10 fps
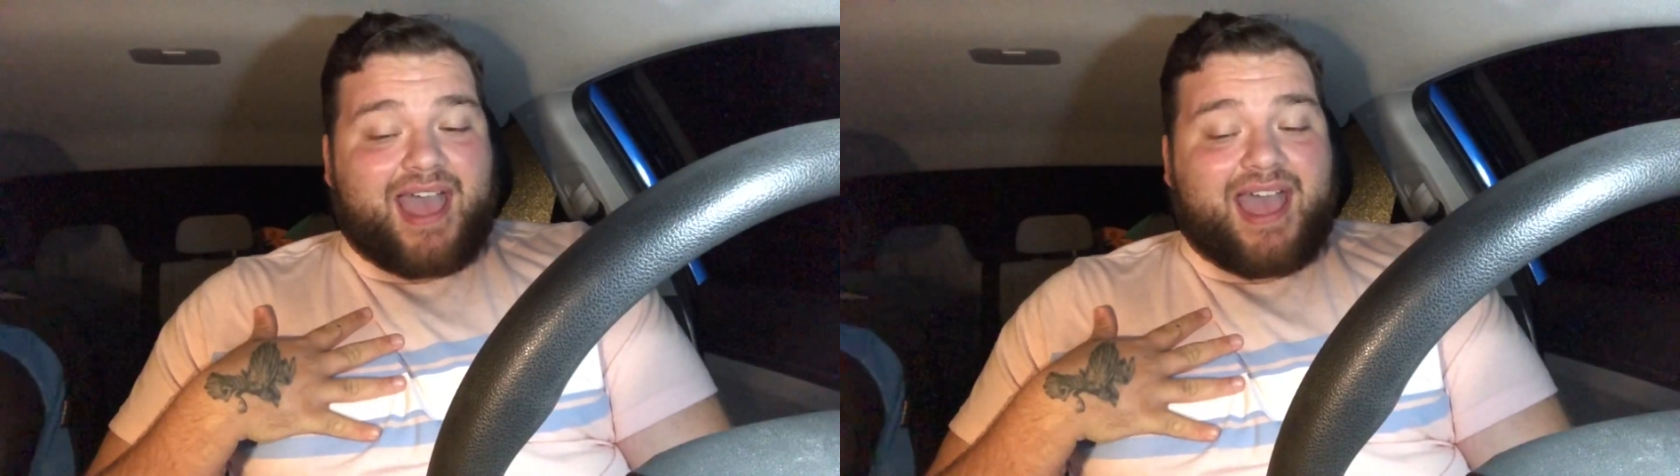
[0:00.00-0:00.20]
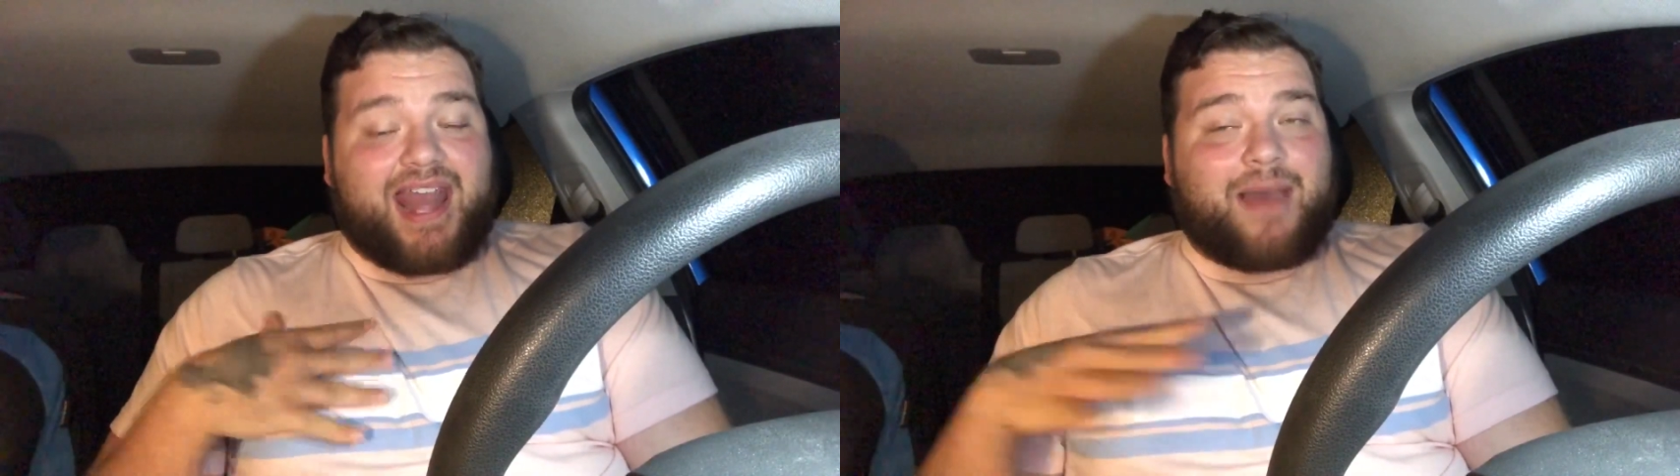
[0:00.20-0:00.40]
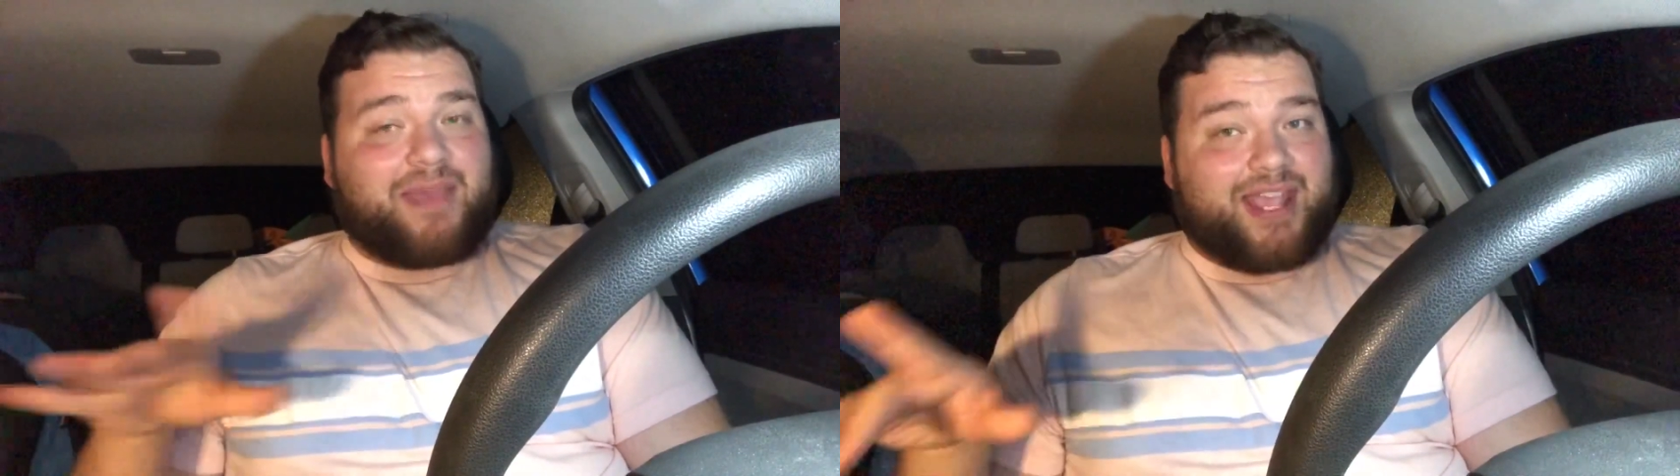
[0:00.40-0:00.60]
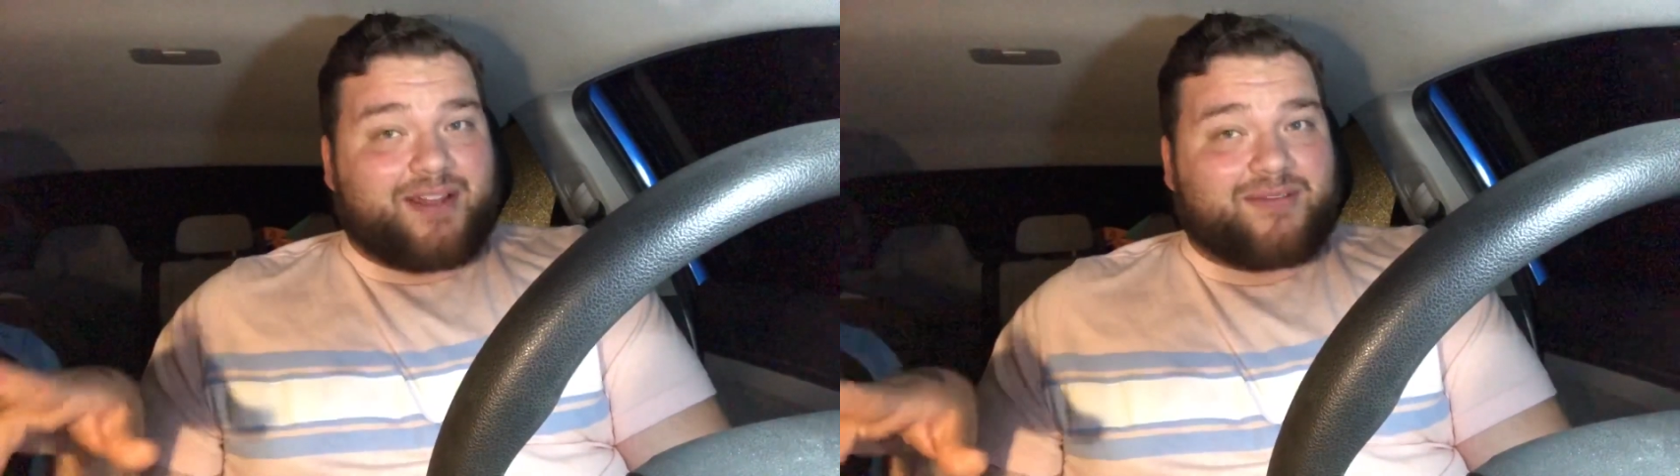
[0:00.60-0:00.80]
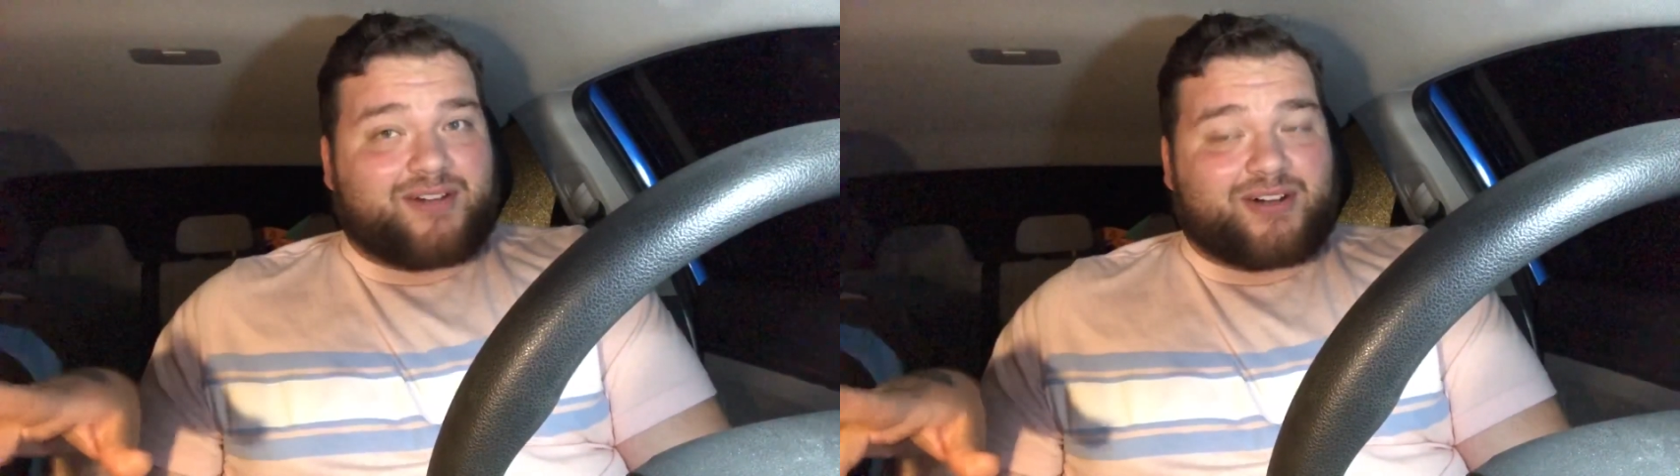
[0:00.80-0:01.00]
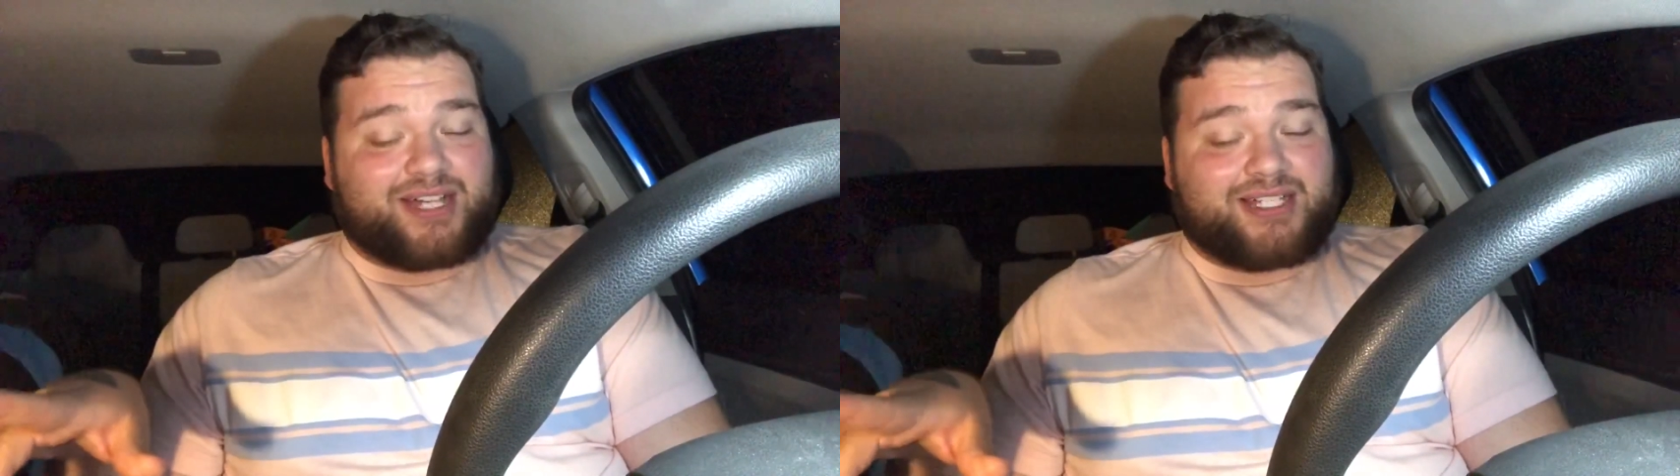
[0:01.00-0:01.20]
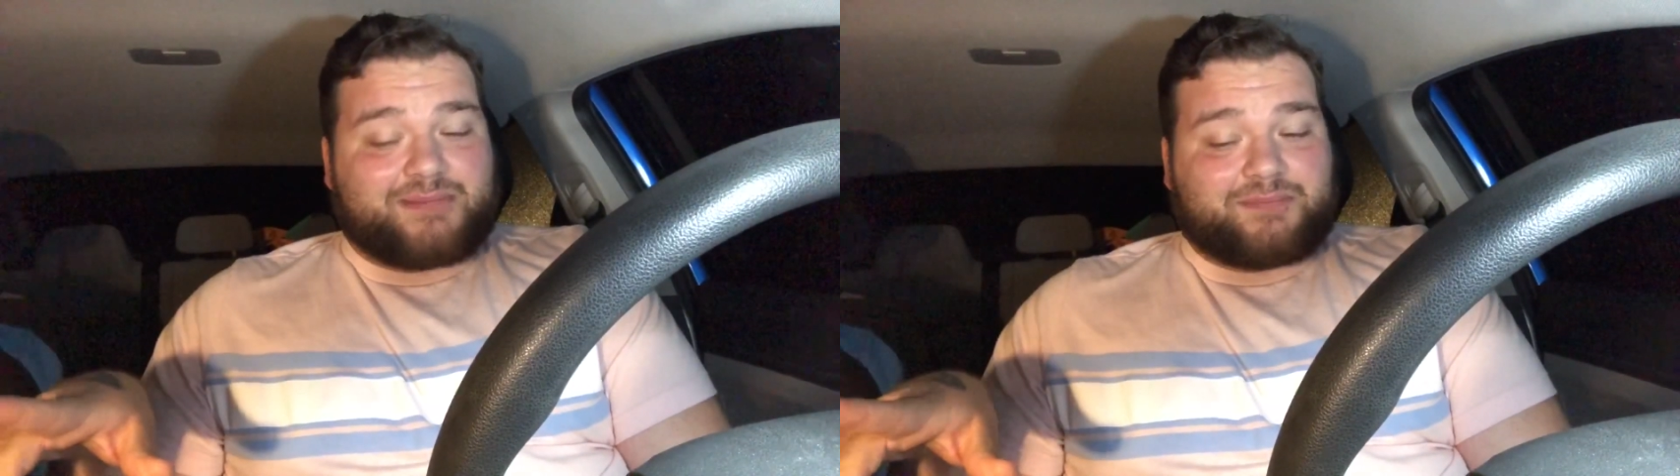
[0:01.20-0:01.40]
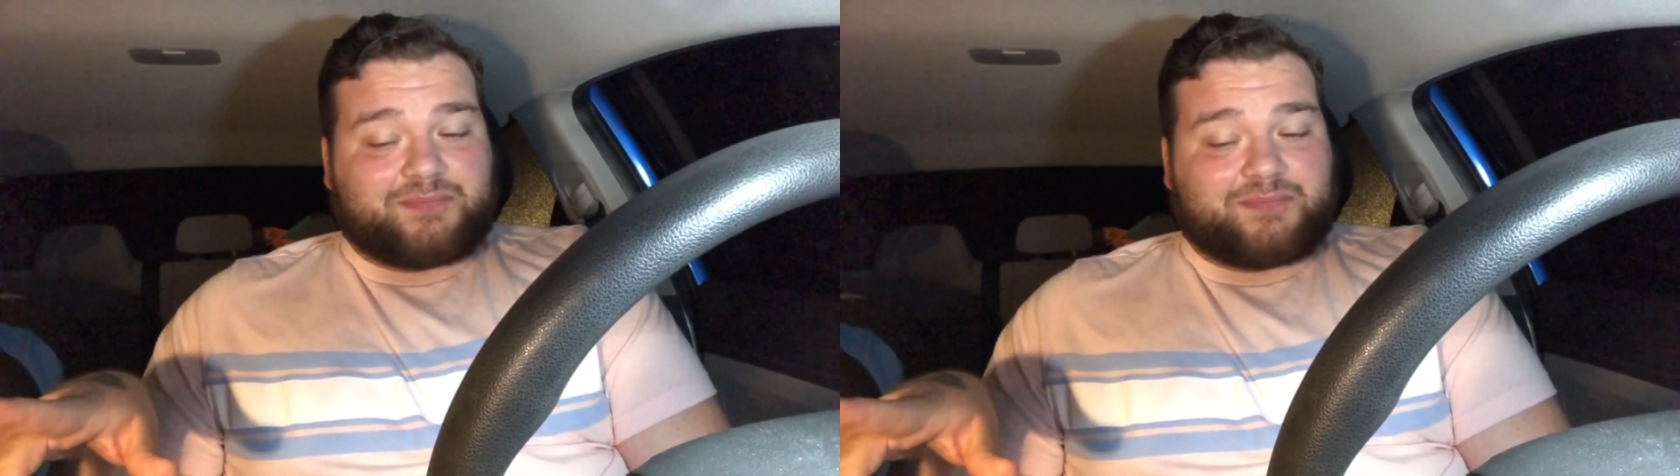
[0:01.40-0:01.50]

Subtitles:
And I'm here for it.